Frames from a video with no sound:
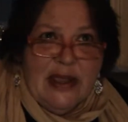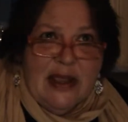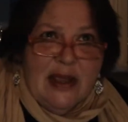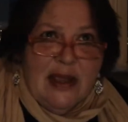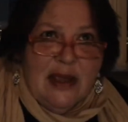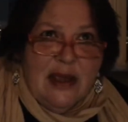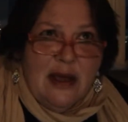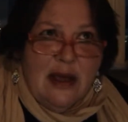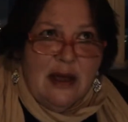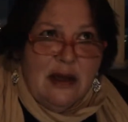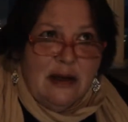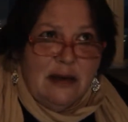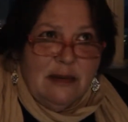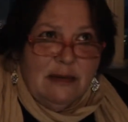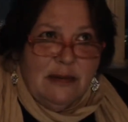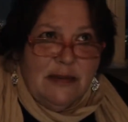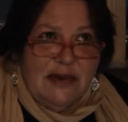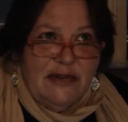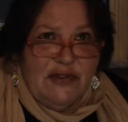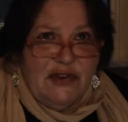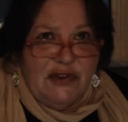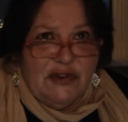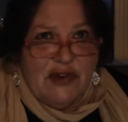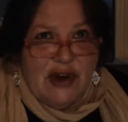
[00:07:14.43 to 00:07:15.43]
If
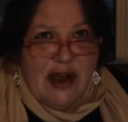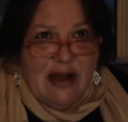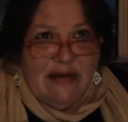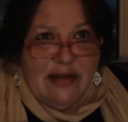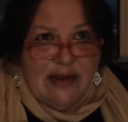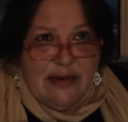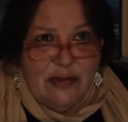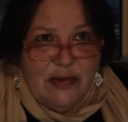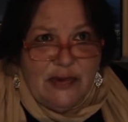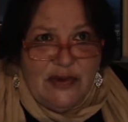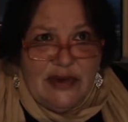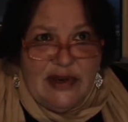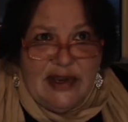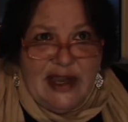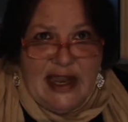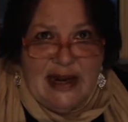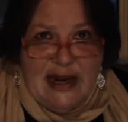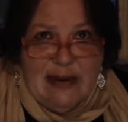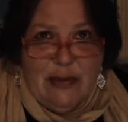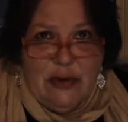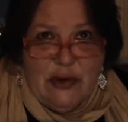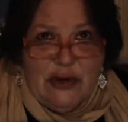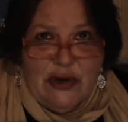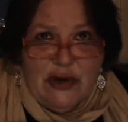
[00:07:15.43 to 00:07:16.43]
you're traveling with an
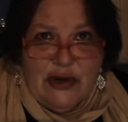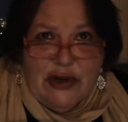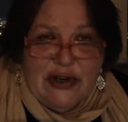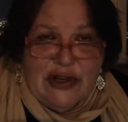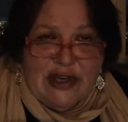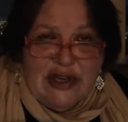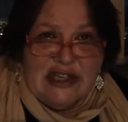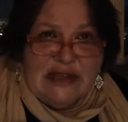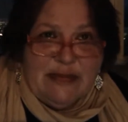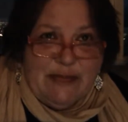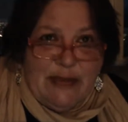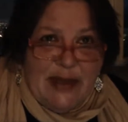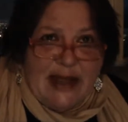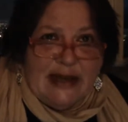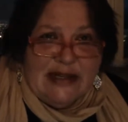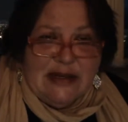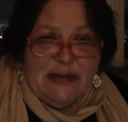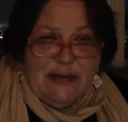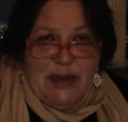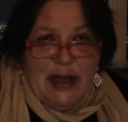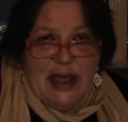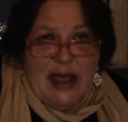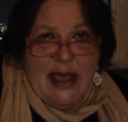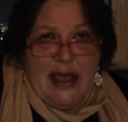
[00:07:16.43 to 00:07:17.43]
animal, you're going to expect
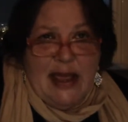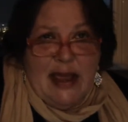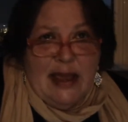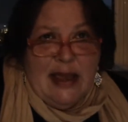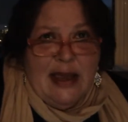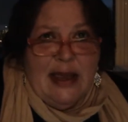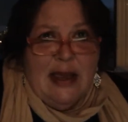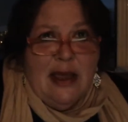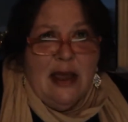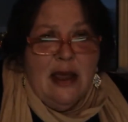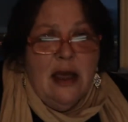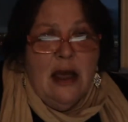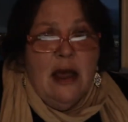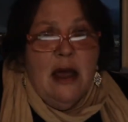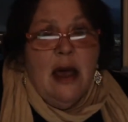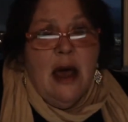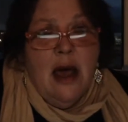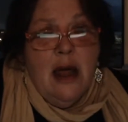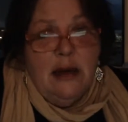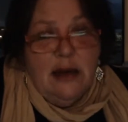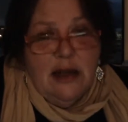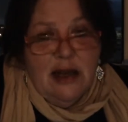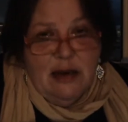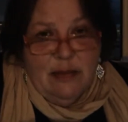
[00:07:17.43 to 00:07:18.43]
to pay a
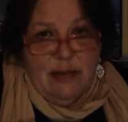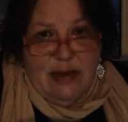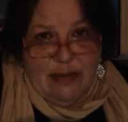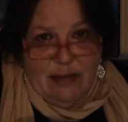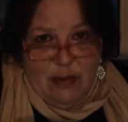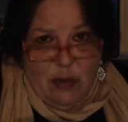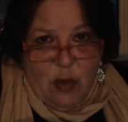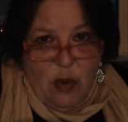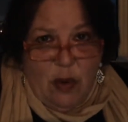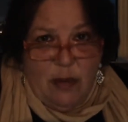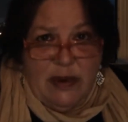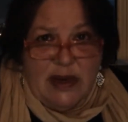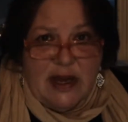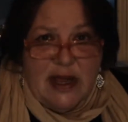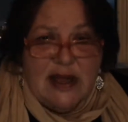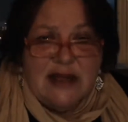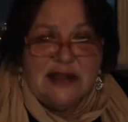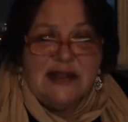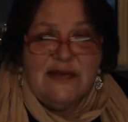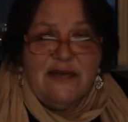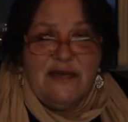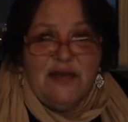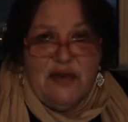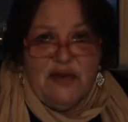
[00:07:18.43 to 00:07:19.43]
little bit more because
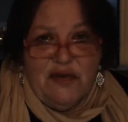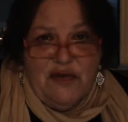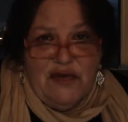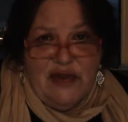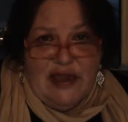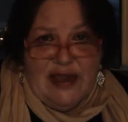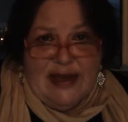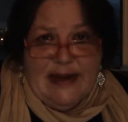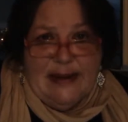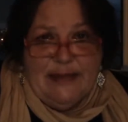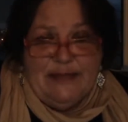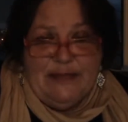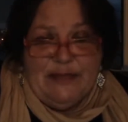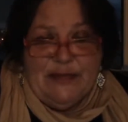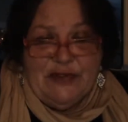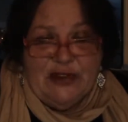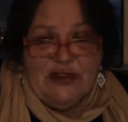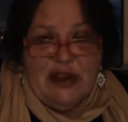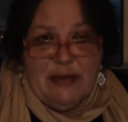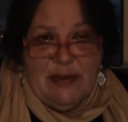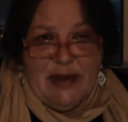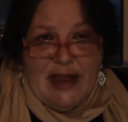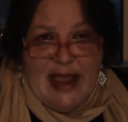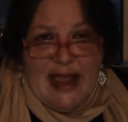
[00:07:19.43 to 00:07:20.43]
of the fee. It's
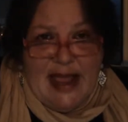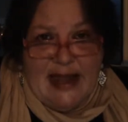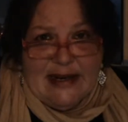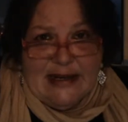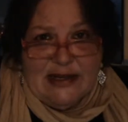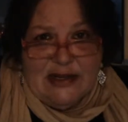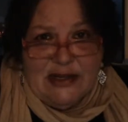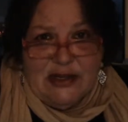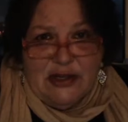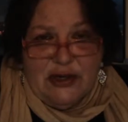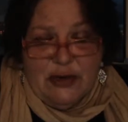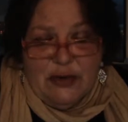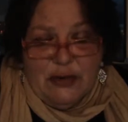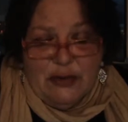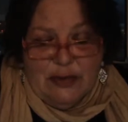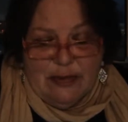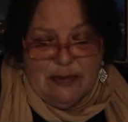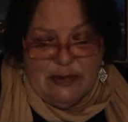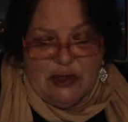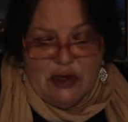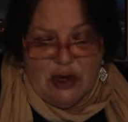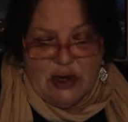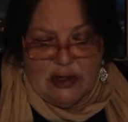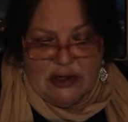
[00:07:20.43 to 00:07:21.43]
going to be added to your room
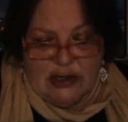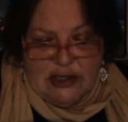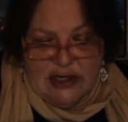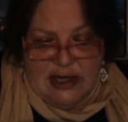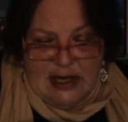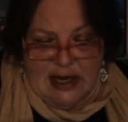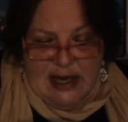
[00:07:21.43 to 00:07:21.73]
charge.